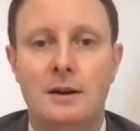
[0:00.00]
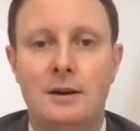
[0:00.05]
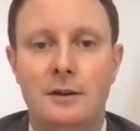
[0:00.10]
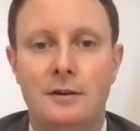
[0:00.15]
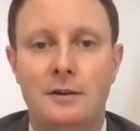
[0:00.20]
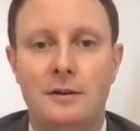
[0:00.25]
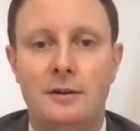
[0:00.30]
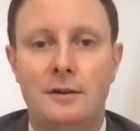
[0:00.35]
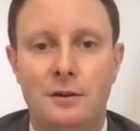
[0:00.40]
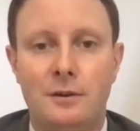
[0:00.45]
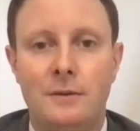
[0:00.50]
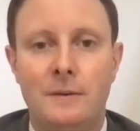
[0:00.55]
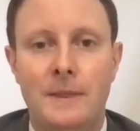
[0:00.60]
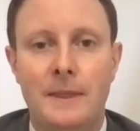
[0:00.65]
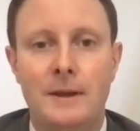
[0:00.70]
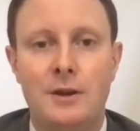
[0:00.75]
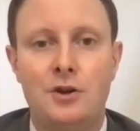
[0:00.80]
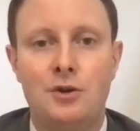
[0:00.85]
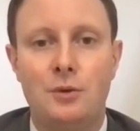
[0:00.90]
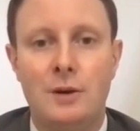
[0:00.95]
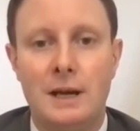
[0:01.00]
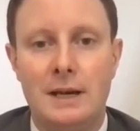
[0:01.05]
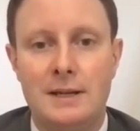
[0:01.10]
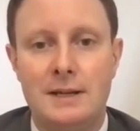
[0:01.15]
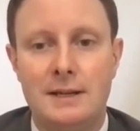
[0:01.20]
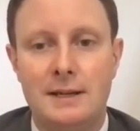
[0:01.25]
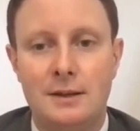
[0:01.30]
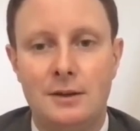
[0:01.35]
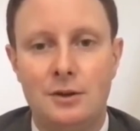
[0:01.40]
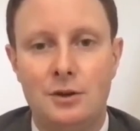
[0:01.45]
of
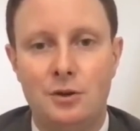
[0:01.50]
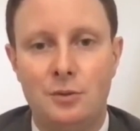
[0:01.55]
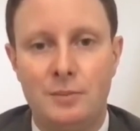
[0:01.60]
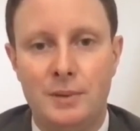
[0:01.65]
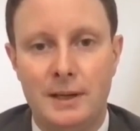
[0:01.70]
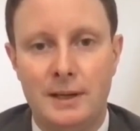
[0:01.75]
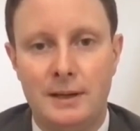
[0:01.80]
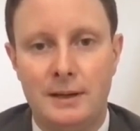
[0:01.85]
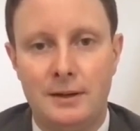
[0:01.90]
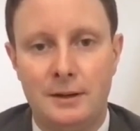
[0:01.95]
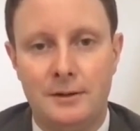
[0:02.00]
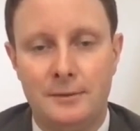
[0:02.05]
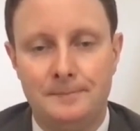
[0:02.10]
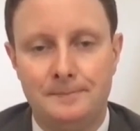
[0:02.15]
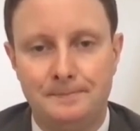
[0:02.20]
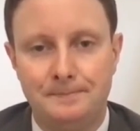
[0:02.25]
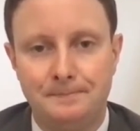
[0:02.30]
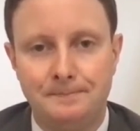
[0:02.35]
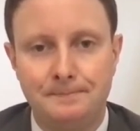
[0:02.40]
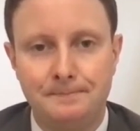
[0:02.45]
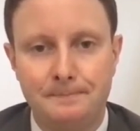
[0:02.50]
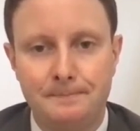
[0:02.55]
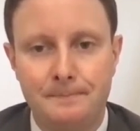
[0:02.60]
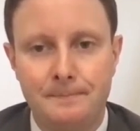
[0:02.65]
creating a European